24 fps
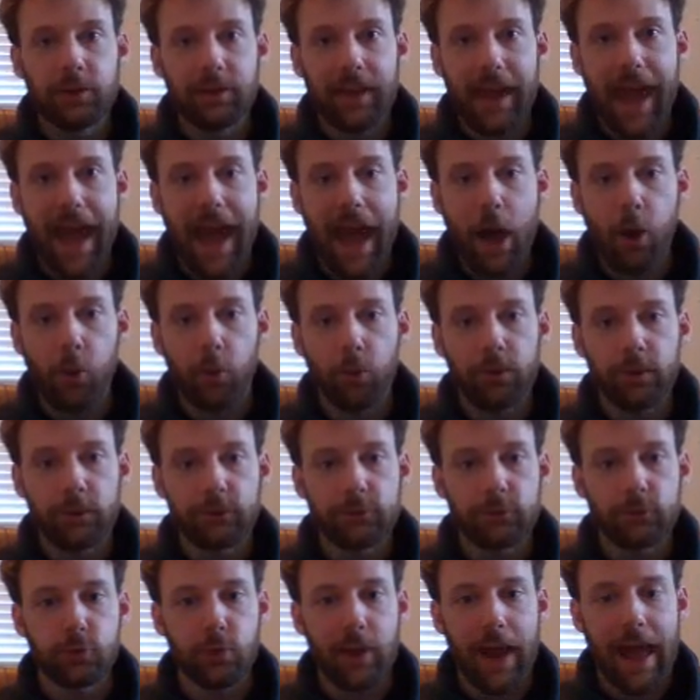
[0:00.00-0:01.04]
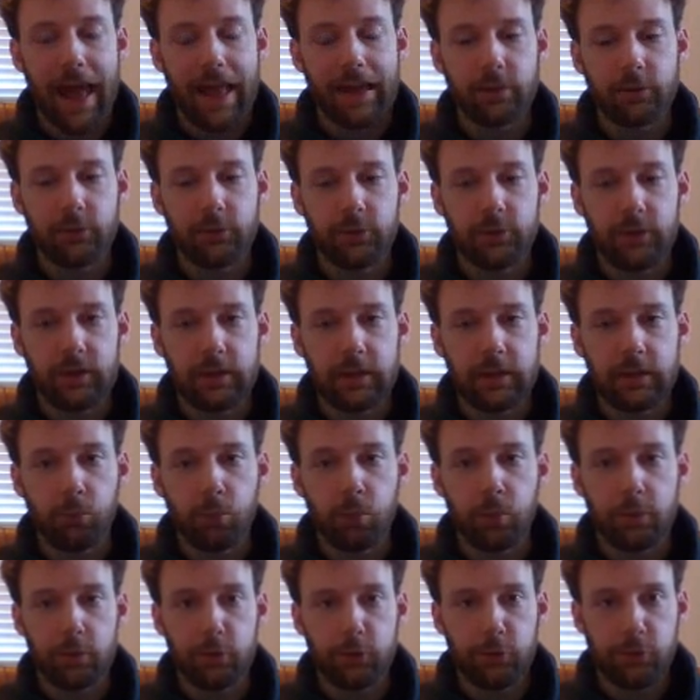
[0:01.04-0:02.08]
how the strategy
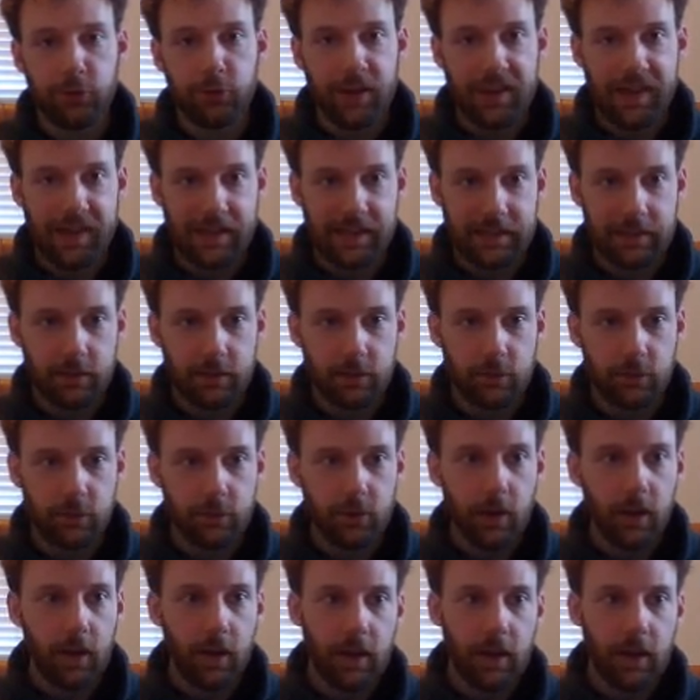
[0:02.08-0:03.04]
would change